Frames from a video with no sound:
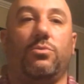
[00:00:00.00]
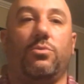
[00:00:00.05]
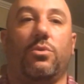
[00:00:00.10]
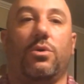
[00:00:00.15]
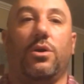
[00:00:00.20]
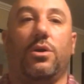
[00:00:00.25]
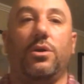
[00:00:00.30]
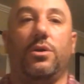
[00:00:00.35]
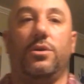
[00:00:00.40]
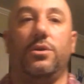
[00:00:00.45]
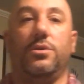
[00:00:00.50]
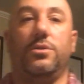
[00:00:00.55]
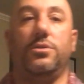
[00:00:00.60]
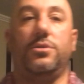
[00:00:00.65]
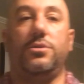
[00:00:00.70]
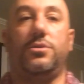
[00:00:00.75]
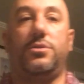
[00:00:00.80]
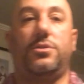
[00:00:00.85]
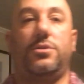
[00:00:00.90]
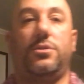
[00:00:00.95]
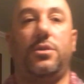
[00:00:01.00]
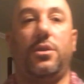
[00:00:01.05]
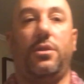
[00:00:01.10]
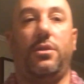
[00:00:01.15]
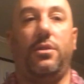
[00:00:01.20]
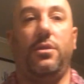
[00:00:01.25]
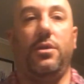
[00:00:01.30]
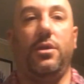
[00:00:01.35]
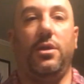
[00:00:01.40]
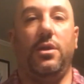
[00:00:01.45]
was
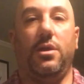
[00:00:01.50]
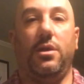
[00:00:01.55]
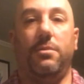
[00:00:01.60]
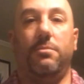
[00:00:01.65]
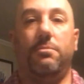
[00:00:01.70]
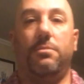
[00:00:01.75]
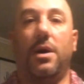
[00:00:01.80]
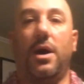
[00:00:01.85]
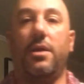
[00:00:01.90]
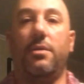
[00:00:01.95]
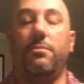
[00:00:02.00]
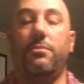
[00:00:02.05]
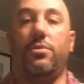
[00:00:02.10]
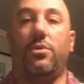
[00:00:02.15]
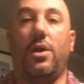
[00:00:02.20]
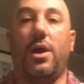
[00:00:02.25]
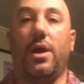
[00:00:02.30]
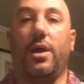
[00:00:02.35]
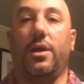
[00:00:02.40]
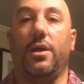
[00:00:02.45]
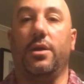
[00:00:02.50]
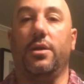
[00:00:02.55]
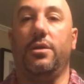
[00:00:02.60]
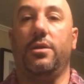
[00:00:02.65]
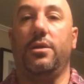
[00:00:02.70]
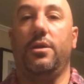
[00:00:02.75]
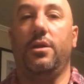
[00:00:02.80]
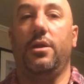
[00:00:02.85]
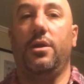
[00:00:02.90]
the bottom bracket.